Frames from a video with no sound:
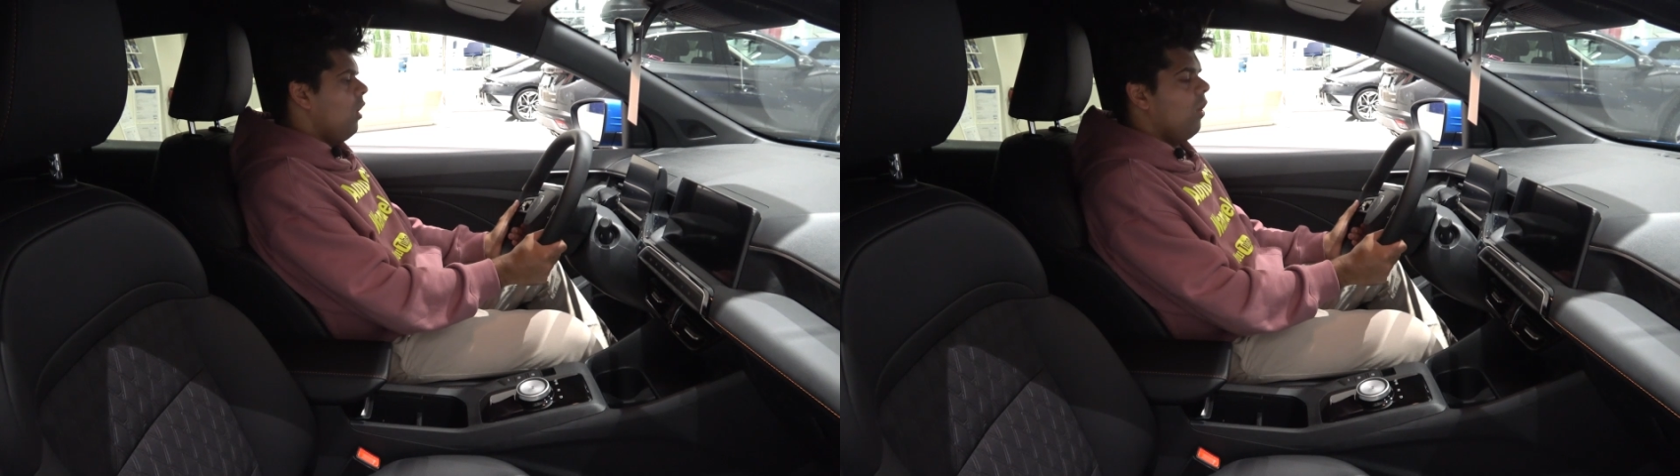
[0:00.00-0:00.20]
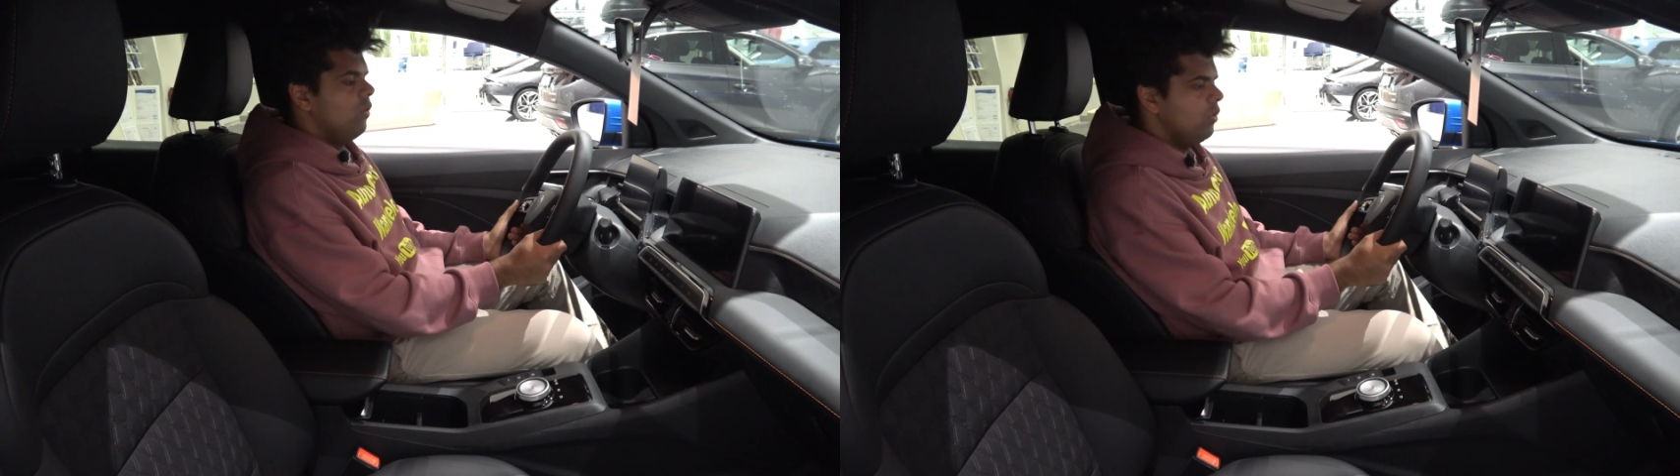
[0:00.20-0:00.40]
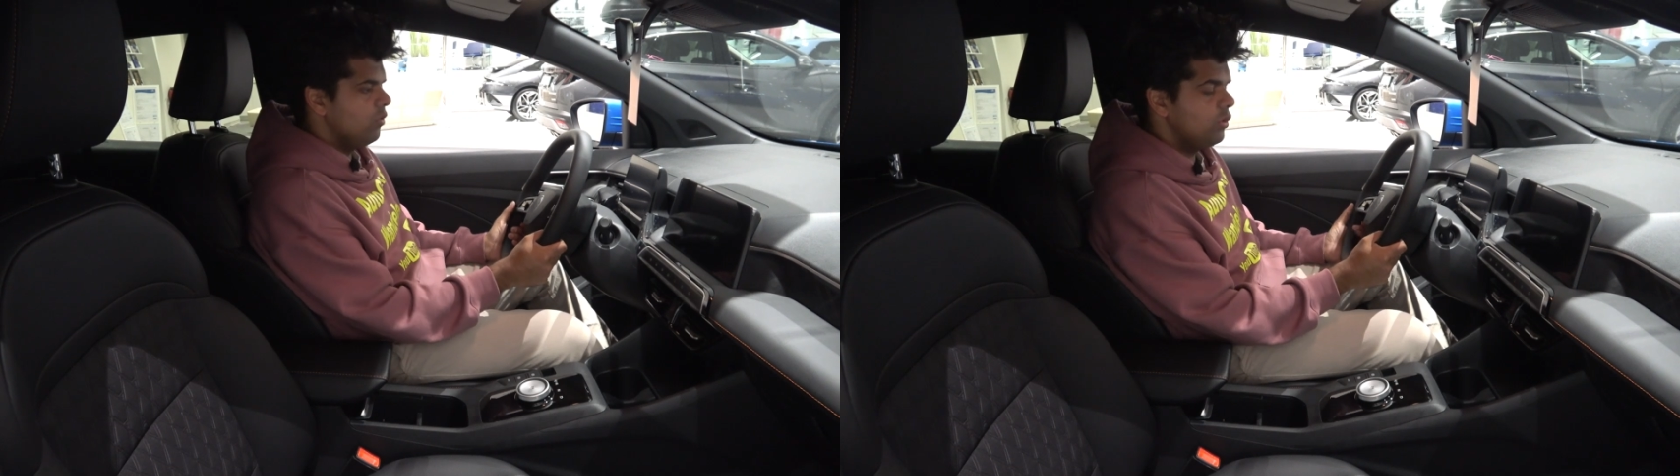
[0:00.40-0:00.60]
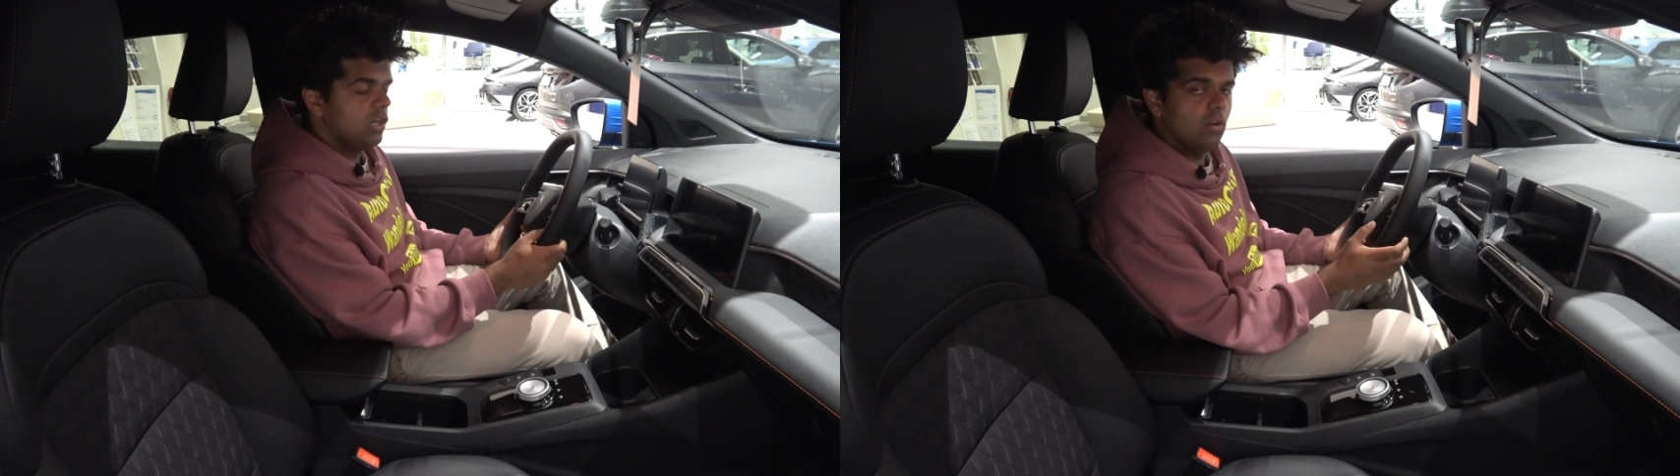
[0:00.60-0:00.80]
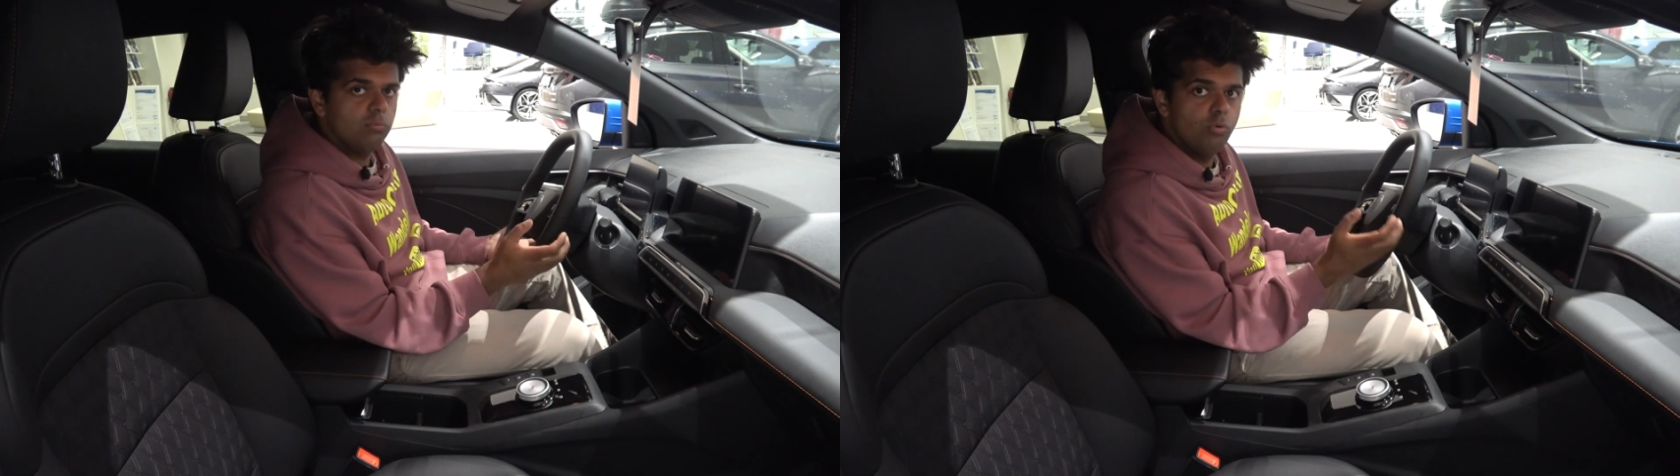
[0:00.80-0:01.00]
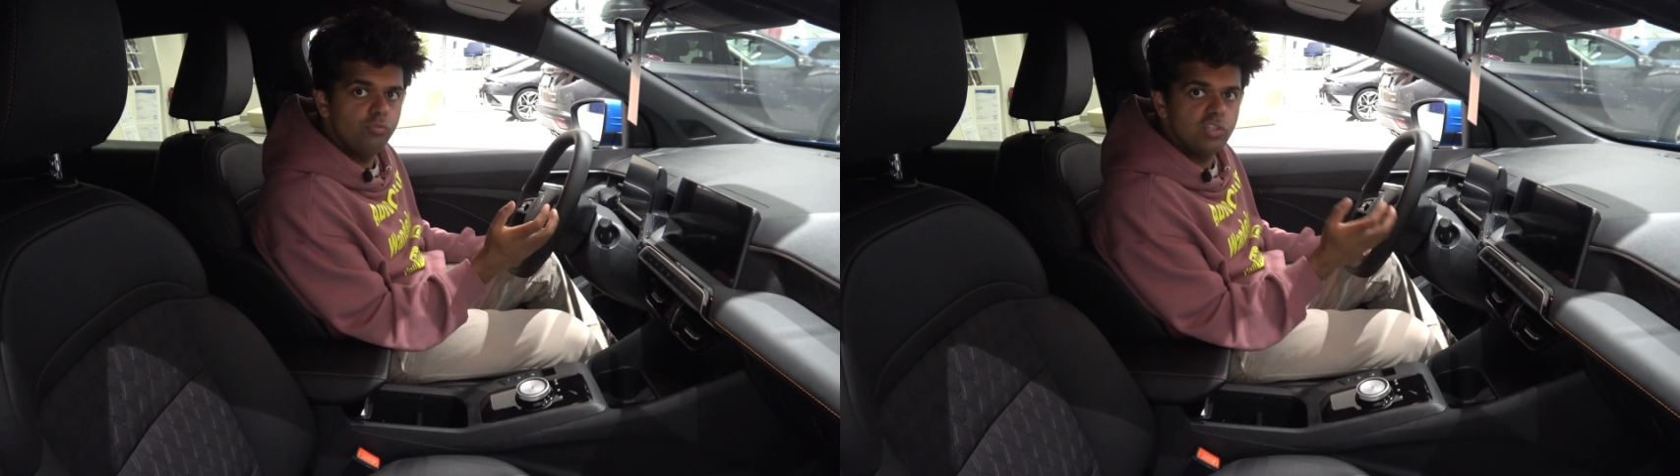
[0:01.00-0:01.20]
Oh no, you cannot move the